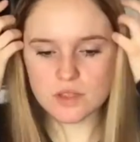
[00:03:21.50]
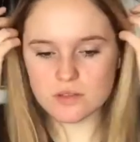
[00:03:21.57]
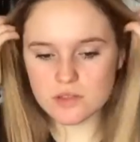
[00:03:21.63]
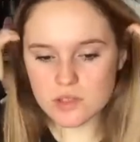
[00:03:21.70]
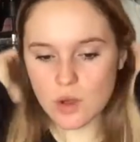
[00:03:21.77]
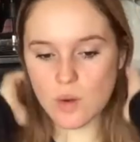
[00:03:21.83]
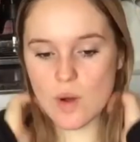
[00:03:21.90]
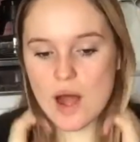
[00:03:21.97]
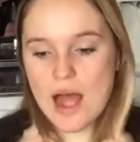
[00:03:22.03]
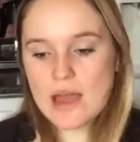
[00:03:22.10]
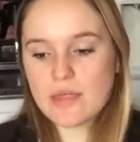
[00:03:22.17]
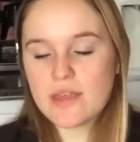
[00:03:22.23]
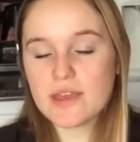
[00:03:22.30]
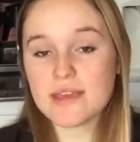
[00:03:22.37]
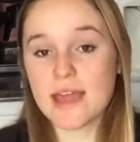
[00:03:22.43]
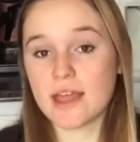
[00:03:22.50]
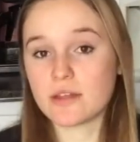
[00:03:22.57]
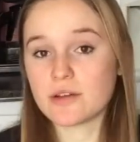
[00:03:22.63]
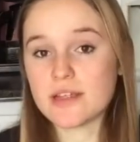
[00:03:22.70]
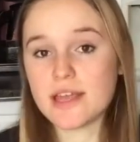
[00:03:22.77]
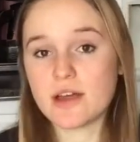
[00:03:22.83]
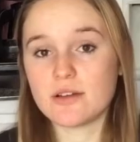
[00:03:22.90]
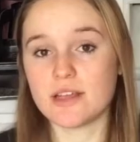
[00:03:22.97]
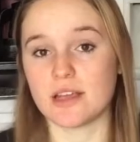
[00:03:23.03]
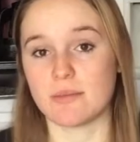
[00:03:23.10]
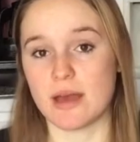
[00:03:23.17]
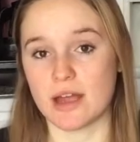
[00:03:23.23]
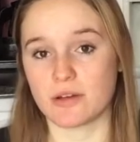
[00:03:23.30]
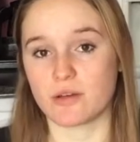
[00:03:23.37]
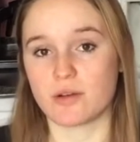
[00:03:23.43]
So I think calorie counting and
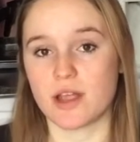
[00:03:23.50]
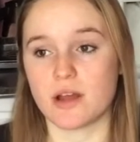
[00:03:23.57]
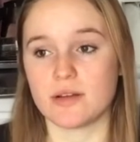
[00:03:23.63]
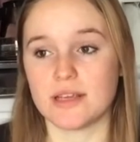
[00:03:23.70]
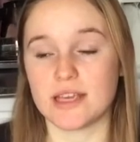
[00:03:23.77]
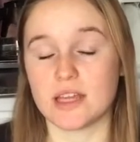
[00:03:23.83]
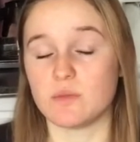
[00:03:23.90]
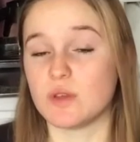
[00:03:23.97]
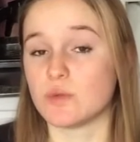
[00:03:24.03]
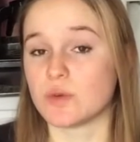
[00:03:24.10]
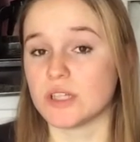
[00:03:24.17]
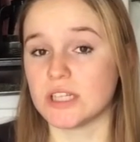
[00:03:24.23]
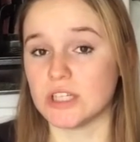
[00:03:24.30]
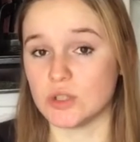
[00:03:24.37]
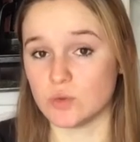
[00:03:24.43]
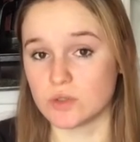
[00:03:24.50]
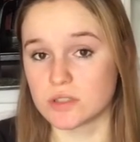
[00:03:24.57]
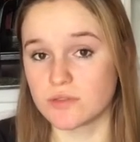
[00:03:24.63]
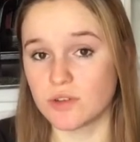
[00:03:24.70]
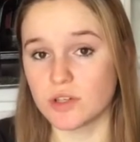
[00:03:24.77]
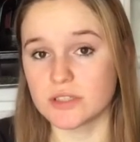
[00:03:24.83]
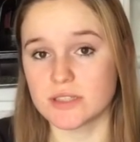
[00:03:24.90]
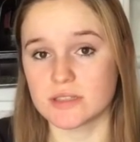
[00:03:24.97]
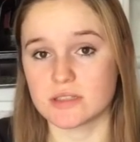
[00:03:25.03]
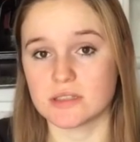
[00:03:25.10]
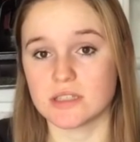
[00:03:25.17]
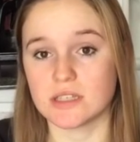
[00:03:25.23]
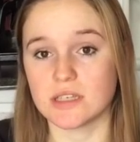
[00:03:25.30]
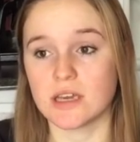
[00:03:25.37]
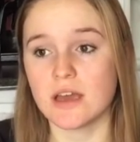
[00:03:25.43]
macro counting can be really useful to
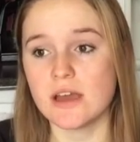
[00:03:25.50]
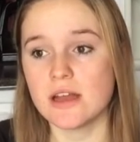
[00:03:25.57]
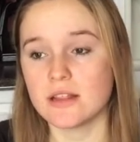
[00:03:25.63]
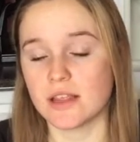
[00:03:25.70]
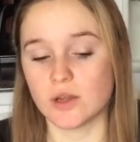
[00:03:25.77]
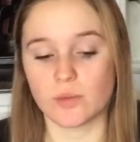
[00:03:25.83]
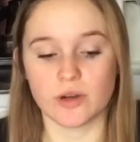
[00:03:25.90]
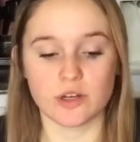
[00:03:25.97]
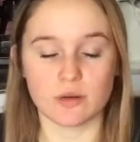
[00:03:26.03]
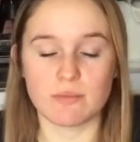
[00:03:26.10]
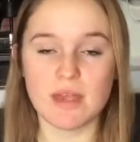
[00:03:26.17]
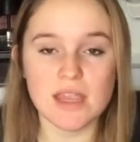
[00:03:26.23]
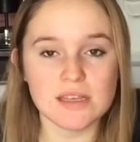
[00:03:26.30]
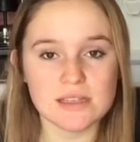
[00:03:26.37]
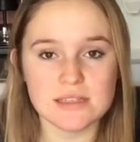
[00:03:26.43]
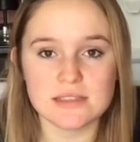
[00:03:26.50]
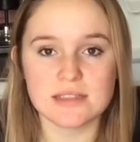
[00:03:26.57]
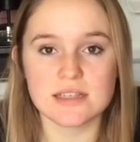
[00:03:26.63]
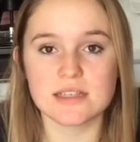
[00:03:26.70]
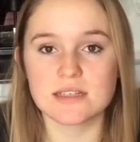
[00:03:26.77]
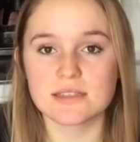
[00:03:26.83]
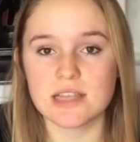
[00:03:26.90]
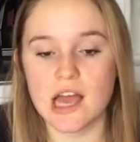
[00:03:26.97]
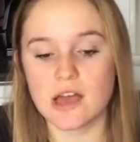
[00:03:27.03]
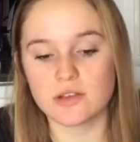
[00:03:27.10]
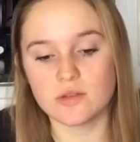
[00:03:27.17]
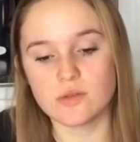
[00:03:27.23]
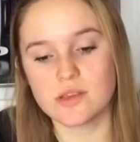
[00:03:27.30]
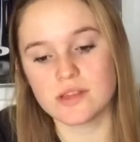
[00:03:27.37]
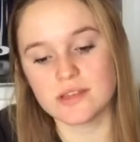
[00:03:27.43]
see like where your maintenance is, how
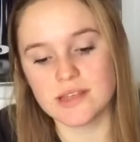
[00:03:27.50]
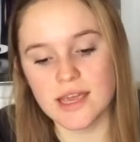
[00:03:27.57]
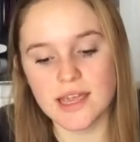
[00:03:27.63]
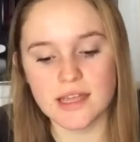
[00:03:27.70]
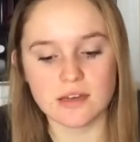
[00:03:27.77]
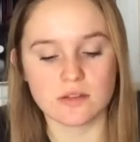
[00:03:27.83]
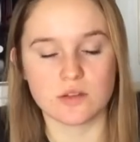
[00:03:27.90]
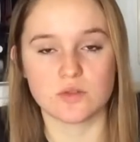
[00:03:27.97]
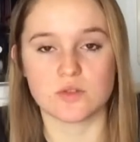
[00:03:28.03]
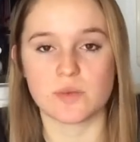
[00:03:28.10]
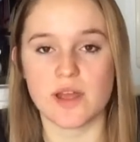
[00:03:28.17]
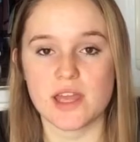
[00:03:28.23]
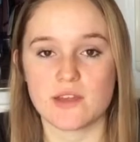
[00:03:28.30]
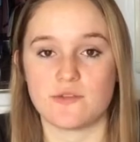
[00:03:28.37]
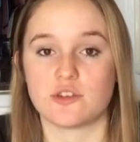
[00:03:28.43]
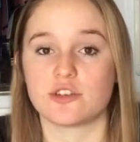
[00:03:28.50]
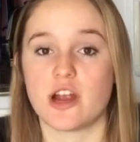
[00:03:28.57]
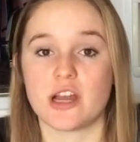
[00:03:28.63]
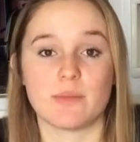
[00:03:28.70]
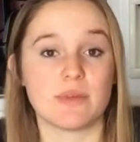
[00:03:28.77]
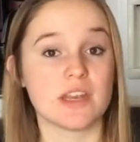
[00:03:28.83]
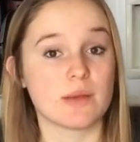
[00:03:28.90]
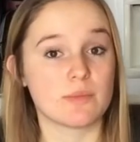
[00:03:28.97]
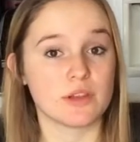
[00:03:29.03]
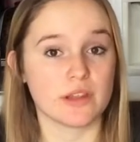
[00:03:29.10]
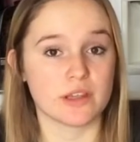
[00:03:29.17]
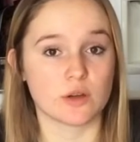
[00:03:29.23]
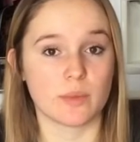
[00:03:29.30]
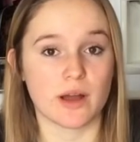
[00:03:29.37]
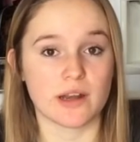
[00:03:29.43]
you can gain and lose weight if you're trying to
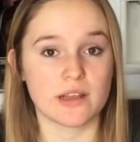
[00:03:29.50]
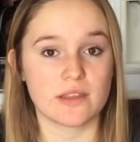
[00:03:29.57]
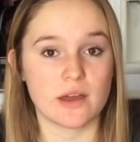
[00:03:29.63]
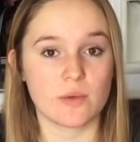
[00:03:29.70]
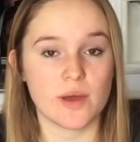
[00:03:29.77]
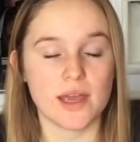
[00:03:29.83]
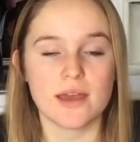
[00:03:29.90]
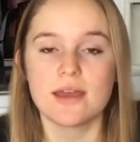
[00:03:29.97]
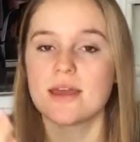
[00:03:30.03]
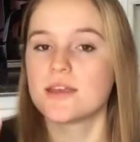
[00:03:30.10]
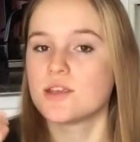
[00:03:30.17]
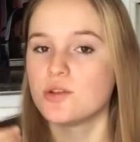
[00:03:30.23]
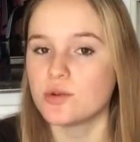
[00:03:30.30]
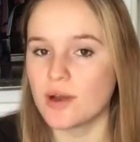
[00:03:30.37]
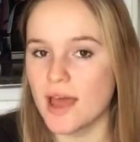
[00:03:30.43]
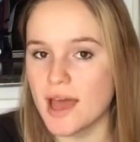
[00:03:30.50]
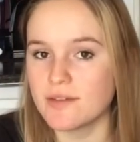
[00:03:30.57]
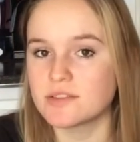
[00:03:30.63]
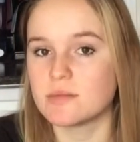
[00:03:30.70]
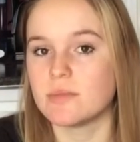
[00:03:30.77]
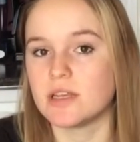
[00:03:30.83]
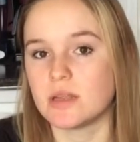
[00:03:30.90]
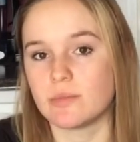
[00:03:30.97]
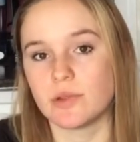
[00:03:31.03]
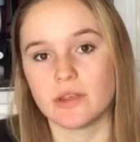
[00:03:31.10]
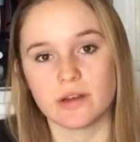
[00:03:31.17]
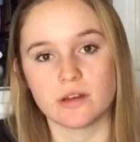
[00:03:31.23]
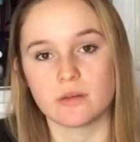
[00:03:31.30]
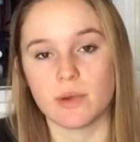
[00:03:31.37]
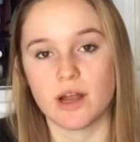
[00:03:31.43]
manipulate your body in that way. You don't have to
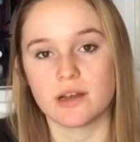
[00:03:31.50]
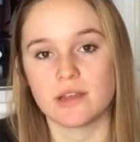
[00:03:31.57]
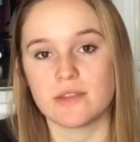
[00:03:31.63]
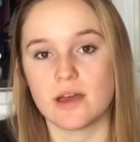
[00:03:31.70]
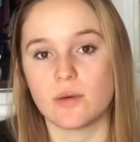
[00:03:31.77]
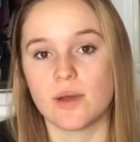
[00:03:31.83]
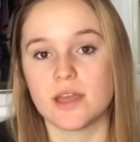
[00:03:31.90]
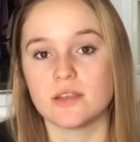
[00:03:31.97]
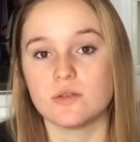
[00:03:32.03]
manipulate your body in that way.